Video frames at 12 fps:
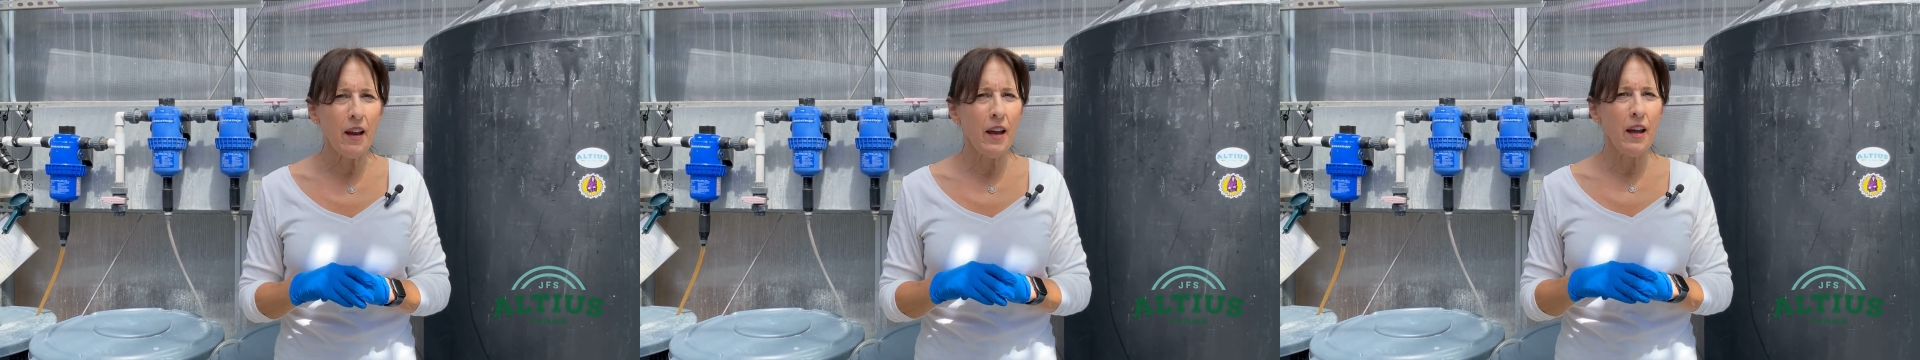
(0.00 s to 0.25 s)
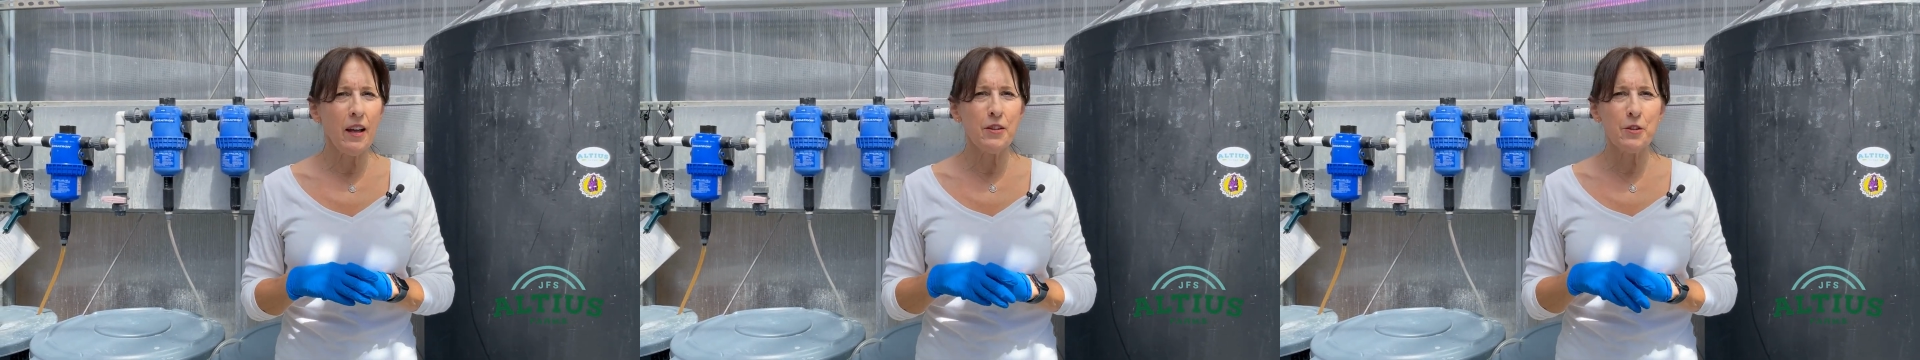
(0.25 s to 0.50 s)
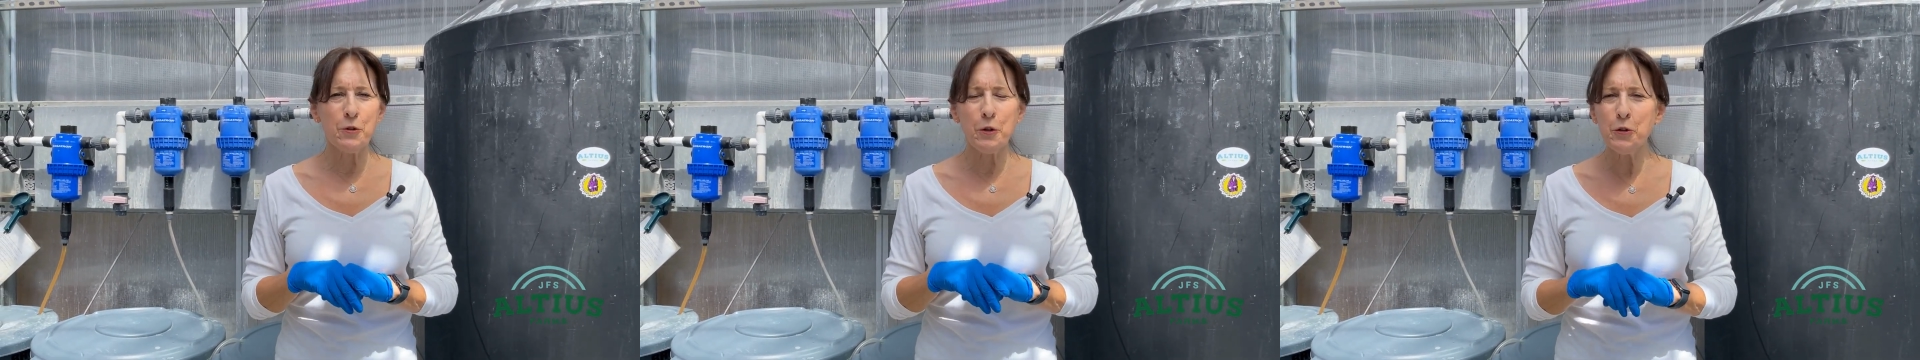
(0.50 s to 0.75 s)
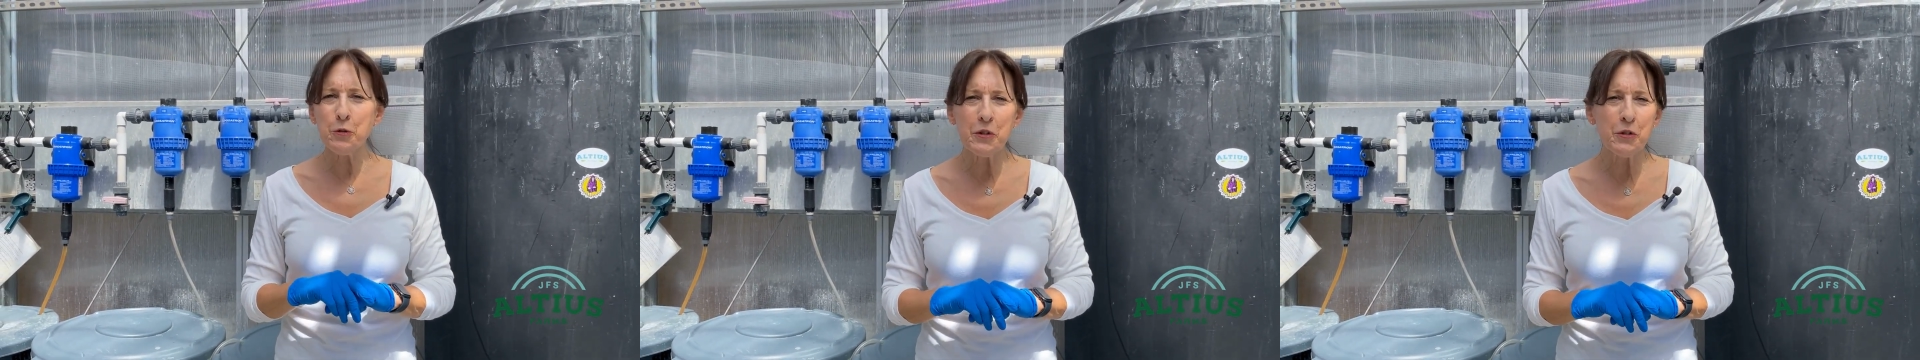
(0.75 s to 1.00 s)
and
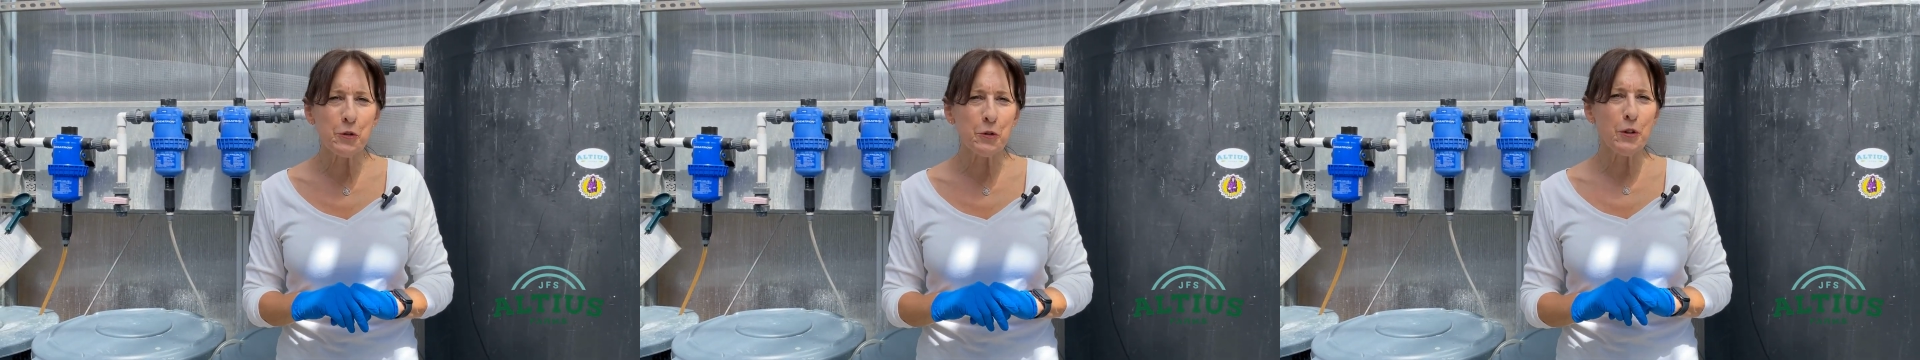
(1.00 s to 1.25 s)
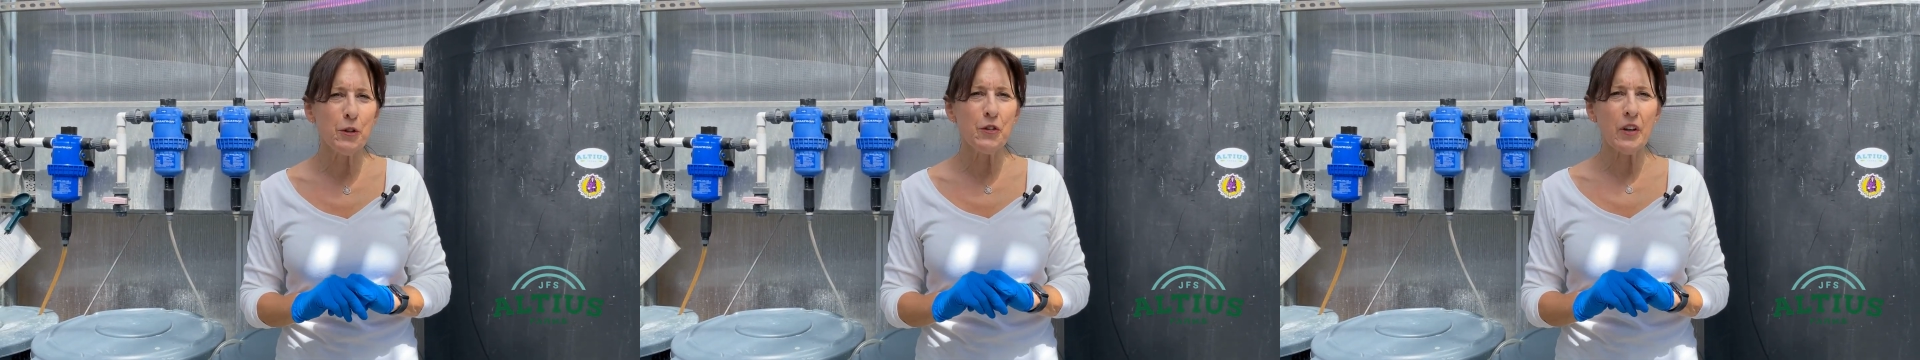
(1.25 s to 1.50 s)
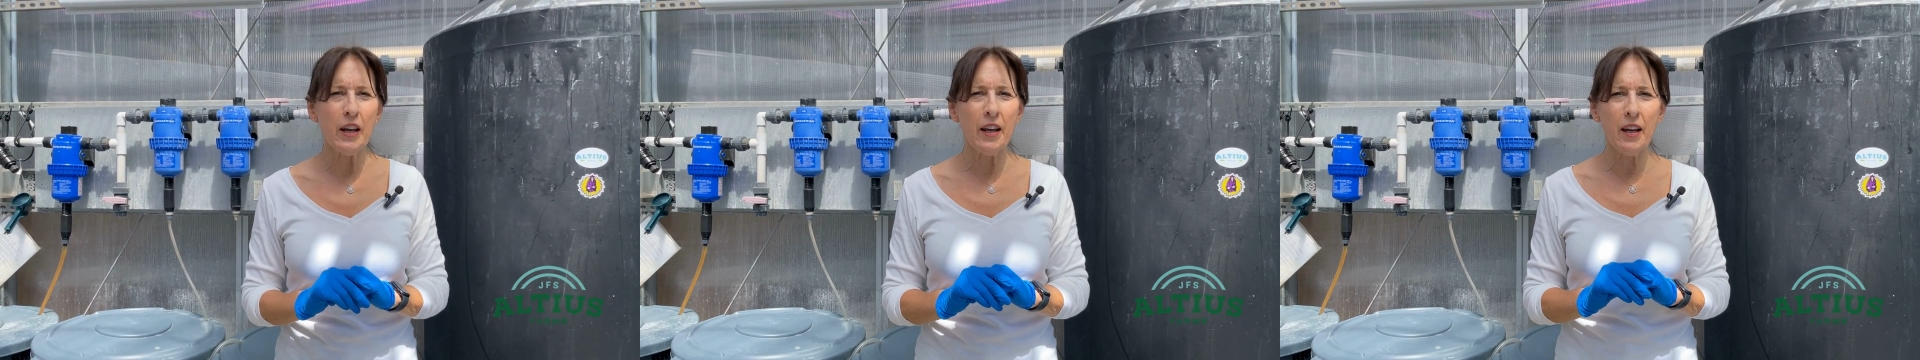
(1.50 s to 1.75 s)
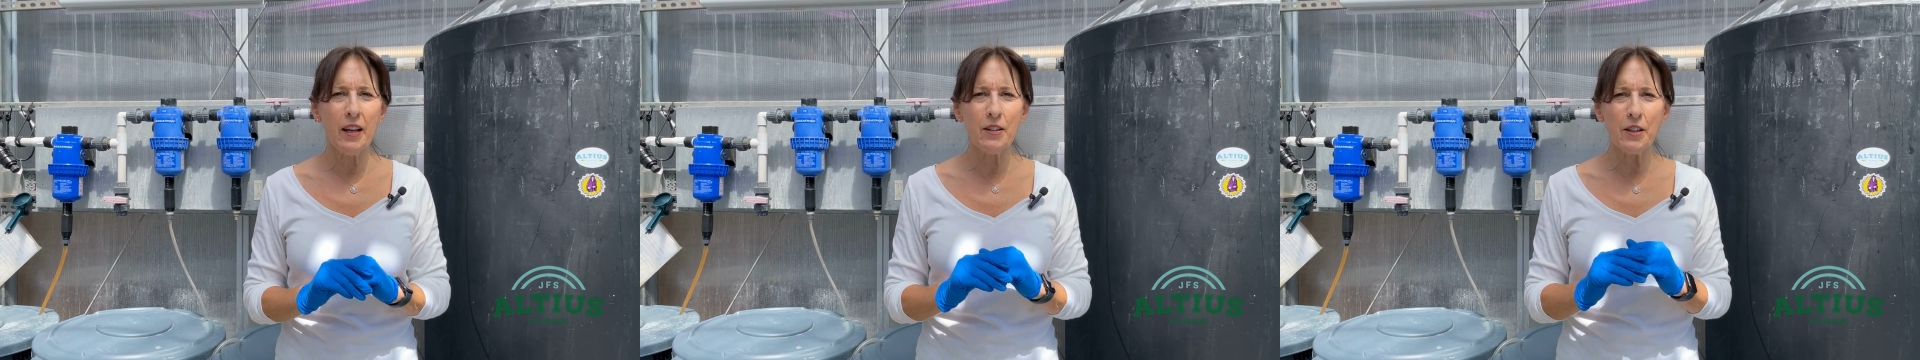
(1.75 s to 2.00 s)
grocery stores
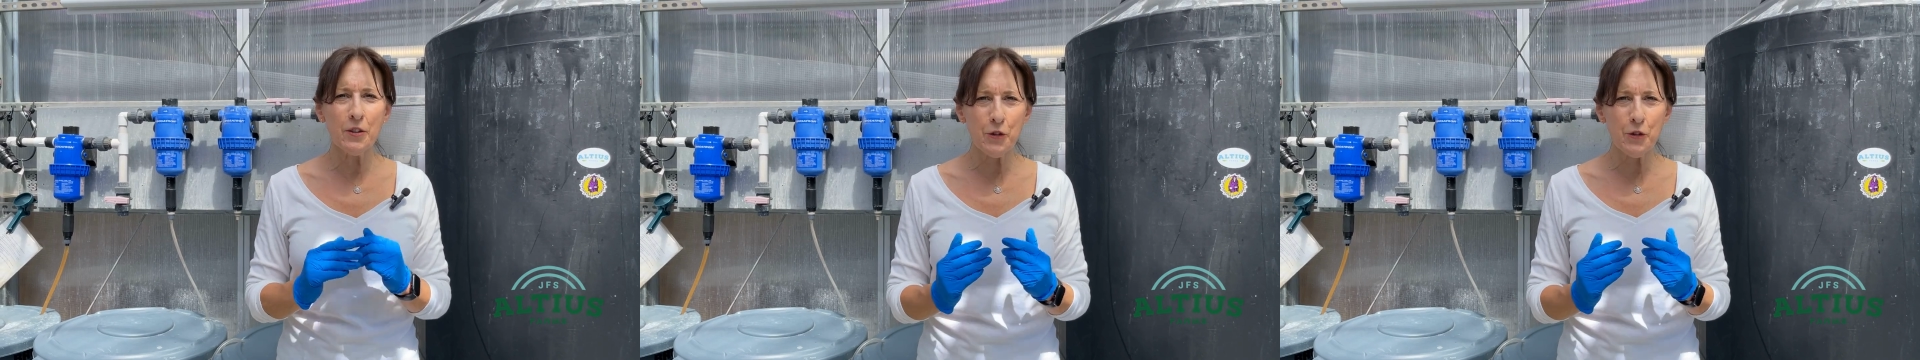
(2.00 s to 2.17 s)
and